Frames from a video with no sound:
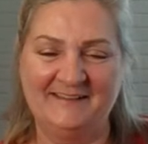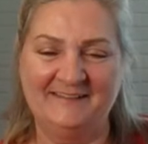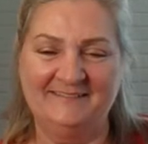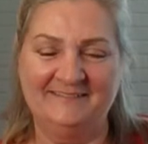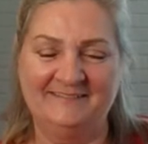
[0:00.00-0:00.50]

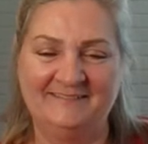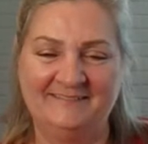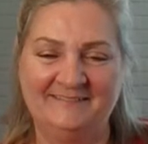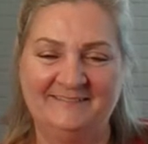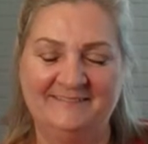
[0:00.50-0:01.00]

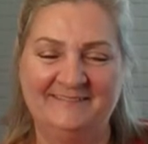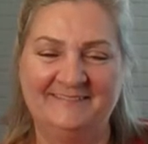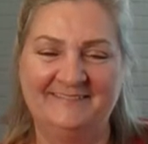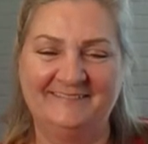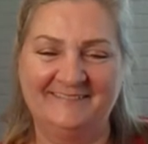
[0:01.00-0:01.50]

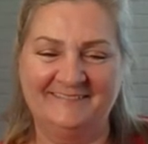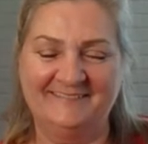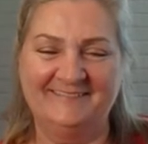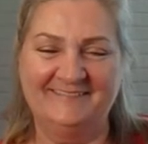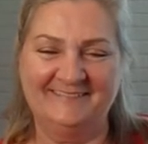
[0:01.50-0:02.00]

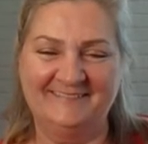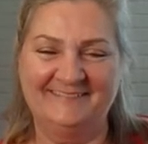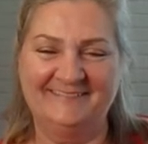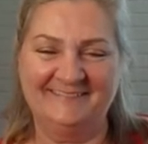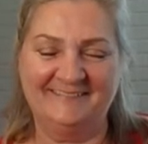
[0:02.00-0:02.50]

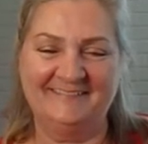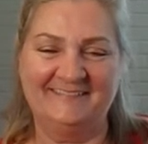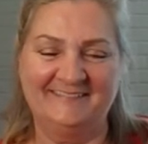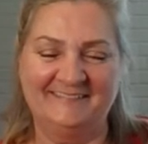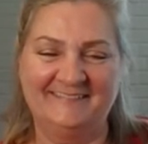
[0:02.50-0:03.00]

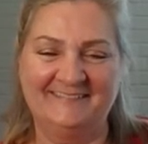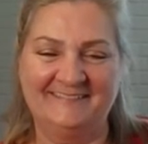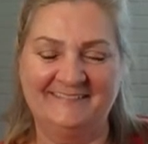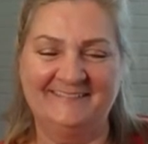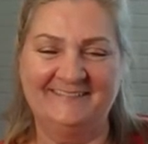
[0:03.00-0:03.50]

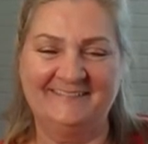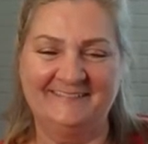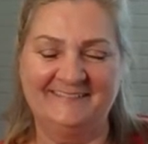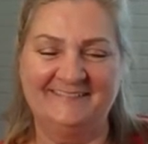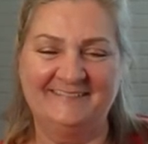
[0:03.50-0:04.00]

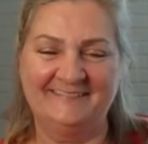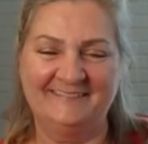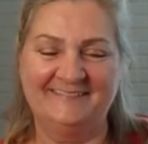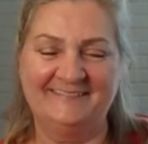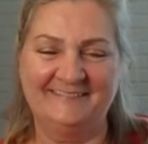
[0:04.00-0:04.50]

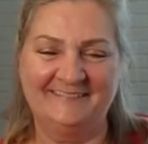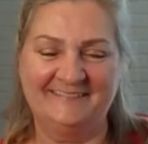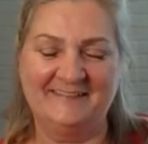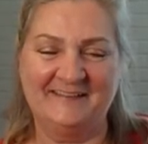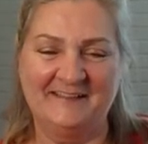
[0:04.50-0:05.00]

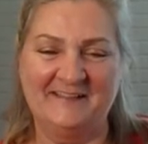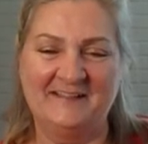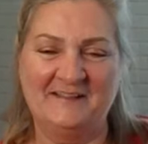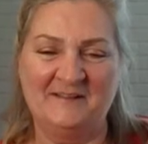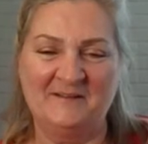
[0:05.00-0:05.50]

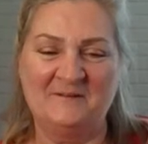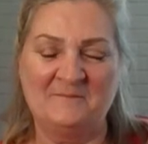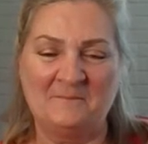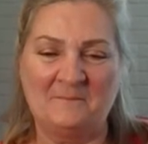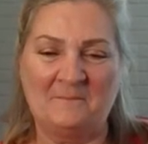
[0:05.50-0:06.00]

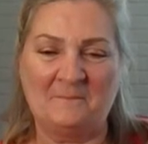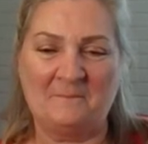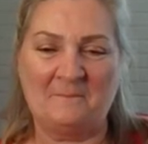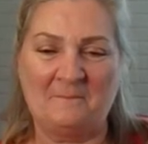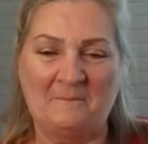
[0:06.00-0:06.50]

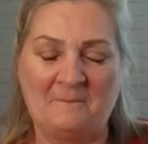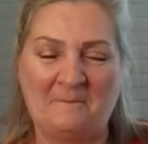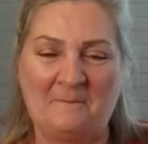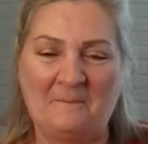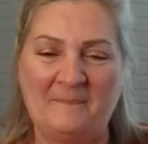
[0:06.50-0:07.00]

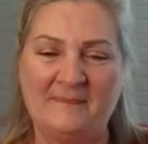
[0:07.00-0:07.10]
[no speech]